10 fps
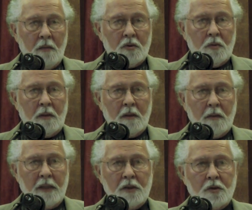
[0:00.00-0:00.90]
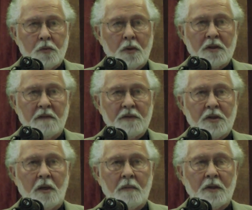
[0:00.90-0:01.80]
which is one of the greatest works of
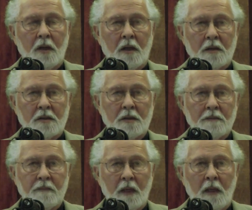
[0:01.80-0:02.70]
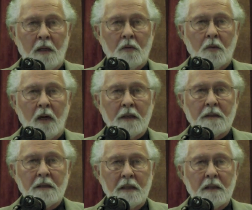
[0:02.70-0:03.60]
Islamic art,
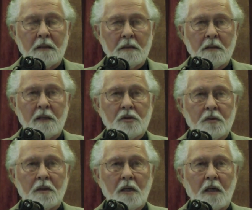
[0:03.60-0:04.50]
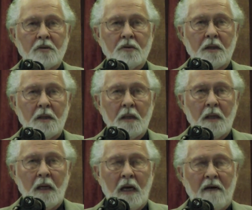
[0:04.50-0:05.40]
right next to in a
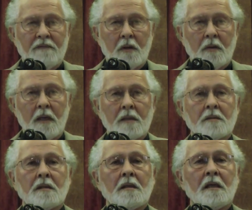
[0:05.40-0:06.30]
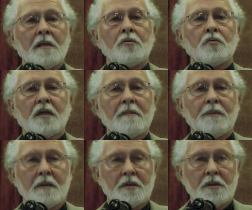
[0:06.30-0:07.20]
country of the great Hindu
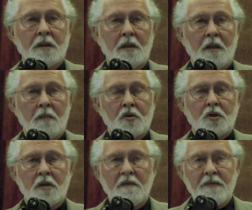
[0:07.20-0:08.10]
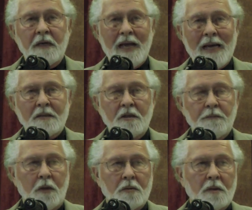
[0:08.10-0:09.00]
temples, which are the very
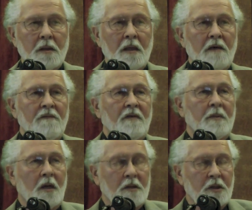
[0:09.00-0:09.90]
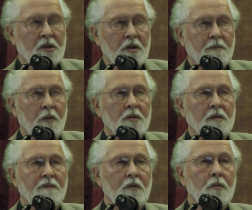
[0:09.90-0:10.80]
antipode from an artistic
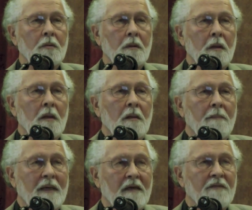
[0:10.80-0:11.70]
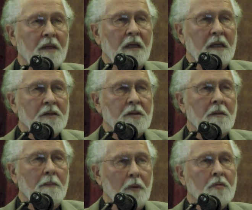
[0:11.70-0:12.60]
point of view, but
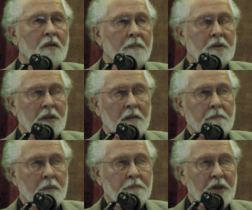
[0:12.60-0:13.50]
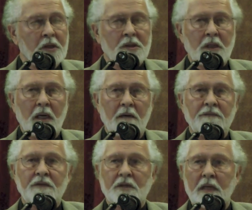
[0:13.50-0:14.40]
nevertheless both represent peaks
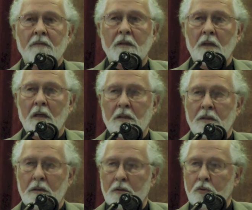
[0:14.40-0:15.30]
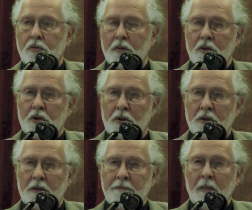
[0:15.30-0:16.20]
of sacred art in the two
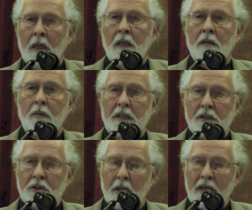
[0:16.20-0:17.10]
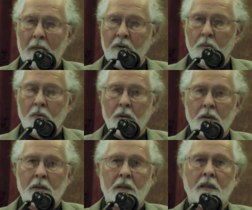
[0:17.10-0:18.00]
traditions. The way this dynamic
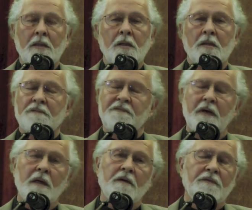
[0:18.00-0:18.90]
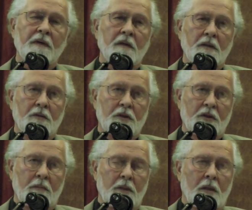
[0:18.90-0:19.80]
worked in India is very, very
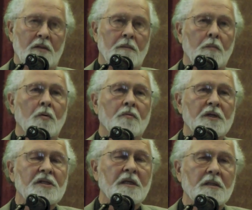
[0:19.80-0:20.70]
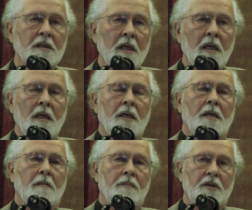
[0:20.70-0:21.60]
interesting because it's more recent,
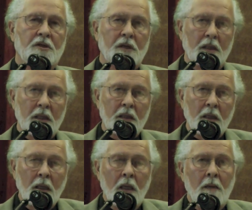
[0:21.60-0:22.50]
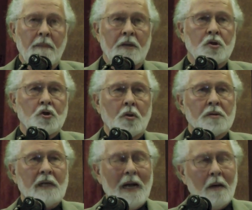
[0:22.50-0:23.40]
it can be studied, but it
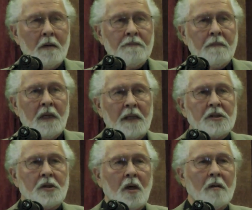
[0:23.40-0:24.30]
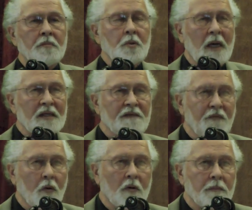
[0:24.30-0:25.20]
shows how Islam
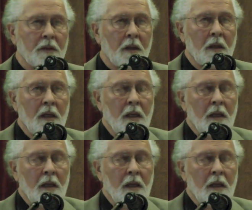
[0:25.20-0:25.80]
transformed